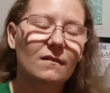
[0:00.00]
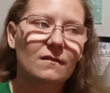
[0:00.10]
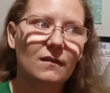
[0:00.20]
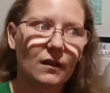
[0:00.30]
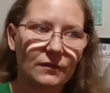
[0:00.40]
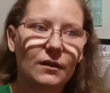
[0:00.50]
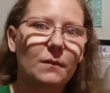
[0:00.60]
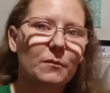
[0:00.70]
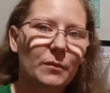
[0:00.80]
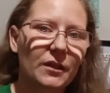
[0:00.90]
On top
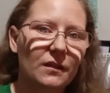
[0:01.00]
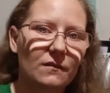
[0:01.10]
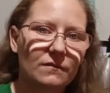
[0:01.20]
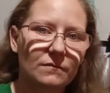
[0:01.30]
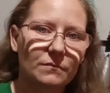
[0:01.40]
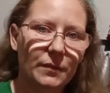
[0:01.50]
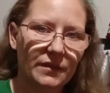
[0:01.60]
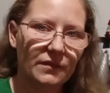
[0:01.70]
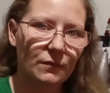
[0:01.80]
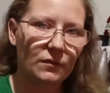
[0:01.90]
of being
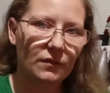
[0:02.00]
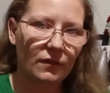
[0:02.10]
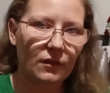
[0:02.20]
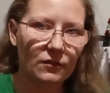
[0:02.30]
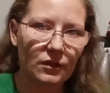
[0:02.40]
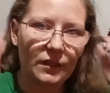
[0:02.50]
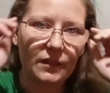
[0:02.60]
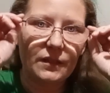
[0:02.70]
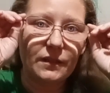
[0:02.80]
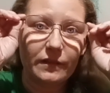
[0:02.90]
busy with the
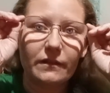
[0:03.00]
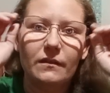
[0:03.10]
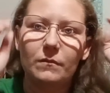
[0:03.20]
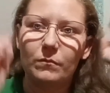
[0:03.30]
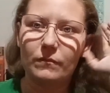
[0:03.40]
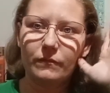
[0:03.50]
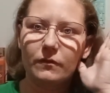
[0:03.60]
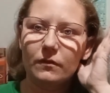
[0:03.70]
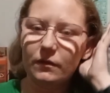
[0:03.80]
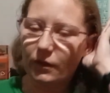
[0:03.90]
crochet and the
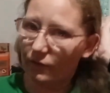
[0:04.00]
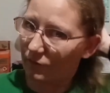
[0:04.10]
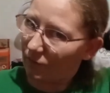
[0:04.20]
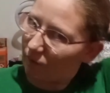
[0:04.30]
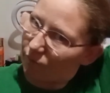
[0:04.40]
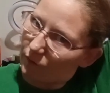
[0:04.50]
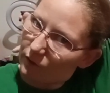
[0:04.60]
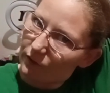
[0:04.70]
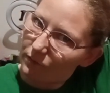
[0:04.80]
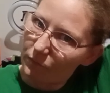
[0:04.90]
other stuff for
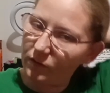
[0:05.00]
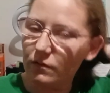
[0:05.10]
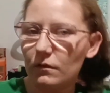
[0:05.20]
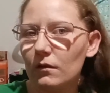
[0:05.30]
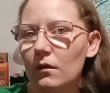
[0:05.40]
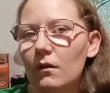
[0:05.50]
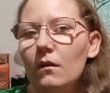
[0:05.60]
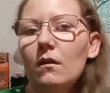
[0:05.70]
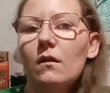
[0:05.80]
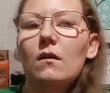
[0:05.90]
Christmas.
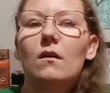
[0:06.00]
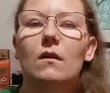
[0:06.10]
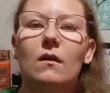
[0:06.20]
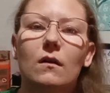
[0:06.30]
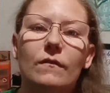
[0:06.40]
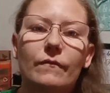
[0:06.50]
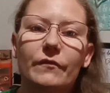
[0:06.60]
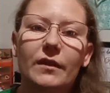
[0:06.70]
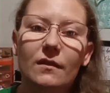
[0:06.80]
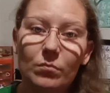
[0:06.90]

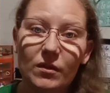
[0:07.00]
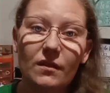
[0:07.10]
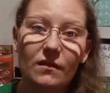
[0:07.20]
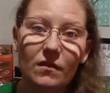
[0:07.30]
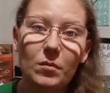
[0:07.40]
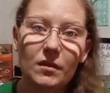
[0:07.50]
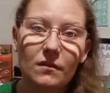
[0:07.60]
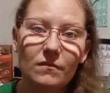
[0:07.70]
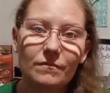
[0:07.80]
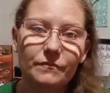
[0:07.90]
It's because I've
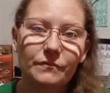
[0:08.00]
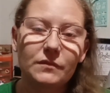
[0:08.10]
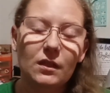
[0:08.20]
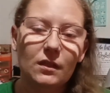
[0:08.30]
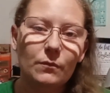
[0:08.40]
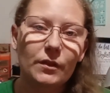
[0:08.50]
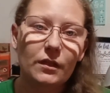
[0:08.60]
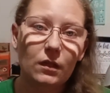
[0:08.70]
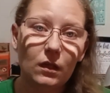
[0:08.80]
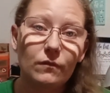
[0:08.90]
been dealing with a
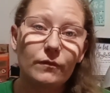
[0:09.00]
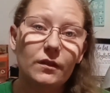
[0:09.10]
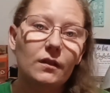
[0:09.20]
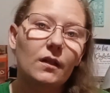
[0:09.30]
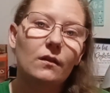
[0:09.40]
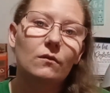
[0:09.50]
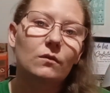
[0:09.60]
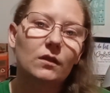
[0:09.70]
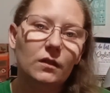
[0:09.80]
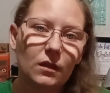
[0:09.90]
cough and I don't
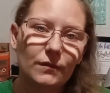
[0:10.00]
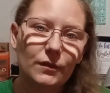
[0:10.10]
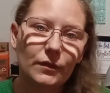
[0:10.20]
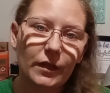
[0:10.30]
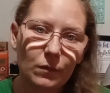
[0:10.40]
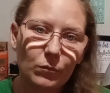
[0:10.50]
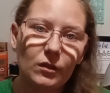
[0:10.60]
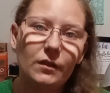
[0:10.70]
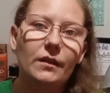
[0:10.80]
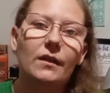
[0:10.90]
want to cough on
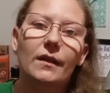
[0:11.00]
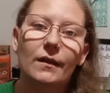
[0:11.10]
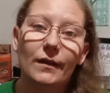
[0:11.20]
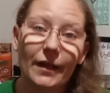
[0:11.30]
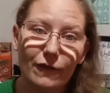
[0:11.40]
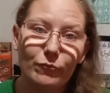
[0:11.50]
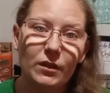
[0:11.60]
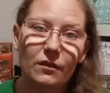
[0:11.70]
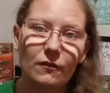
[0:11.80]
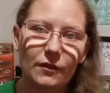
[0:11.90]
camera, and I have been
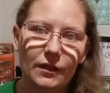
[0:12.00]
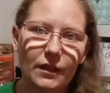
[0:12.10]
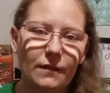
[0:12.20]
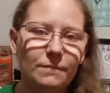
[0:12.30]
already.